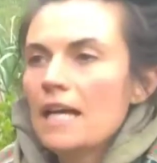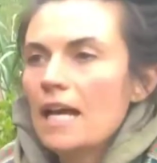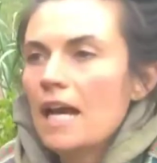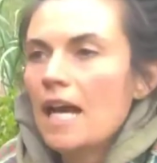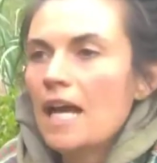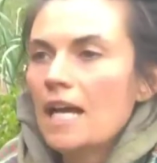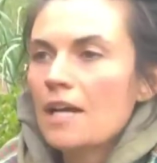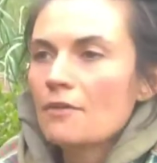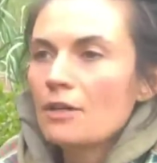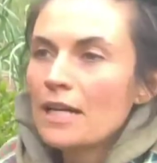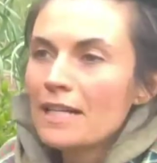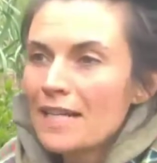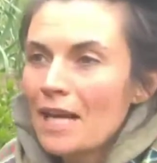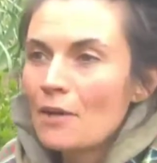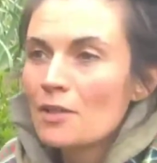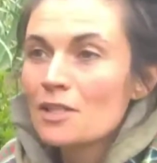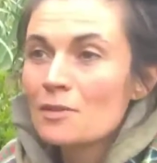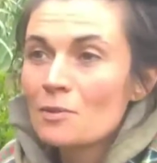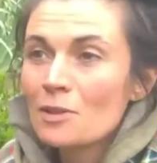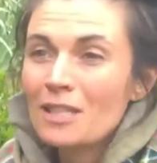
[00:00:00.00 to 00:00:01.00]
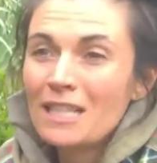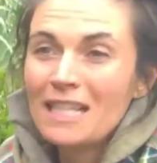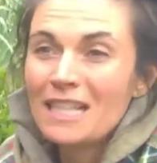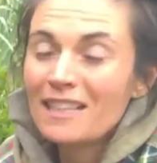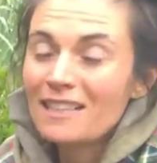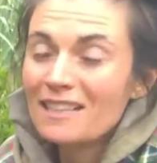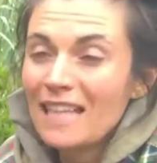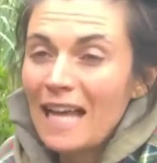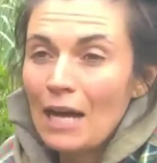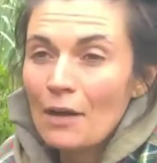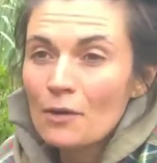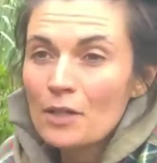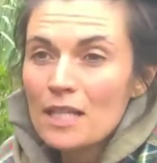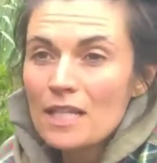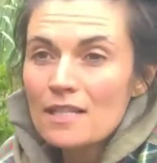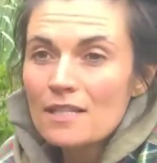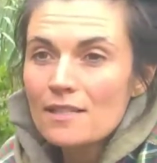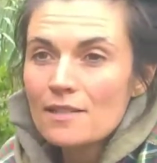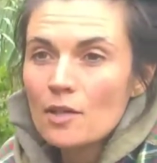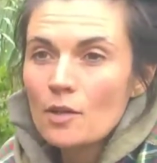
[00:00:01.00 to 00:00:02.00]
Right now it's really
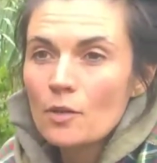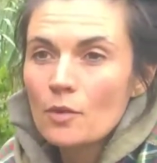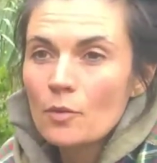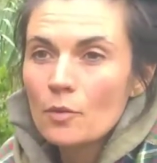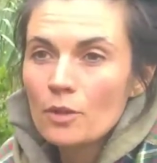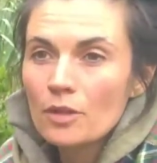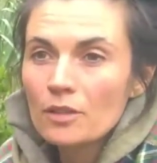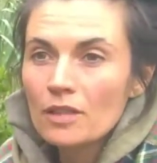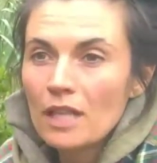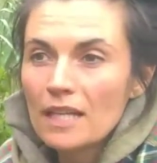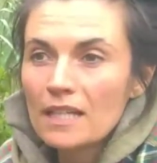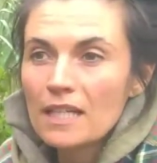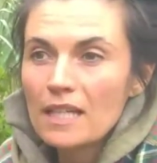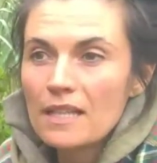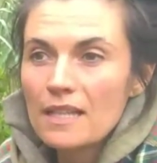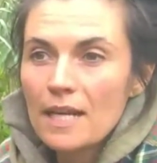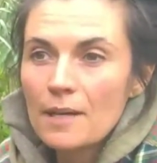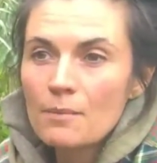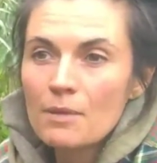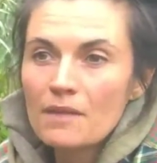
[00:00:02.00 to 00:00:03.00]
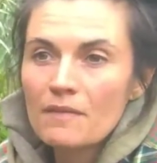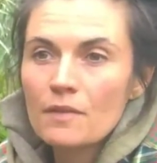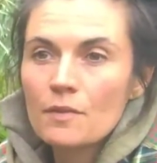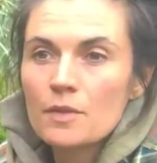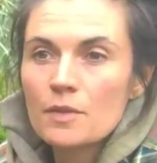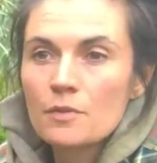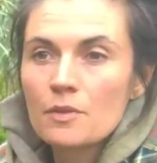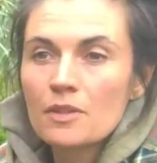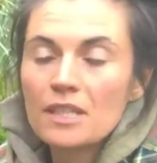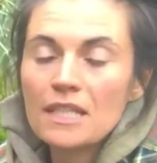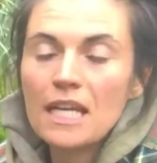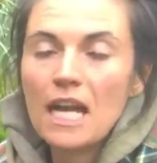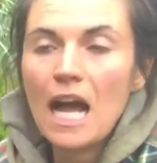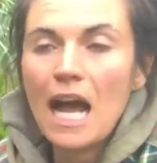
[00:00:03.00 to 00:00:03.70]
cloudy, so we're lucky there, but if it was really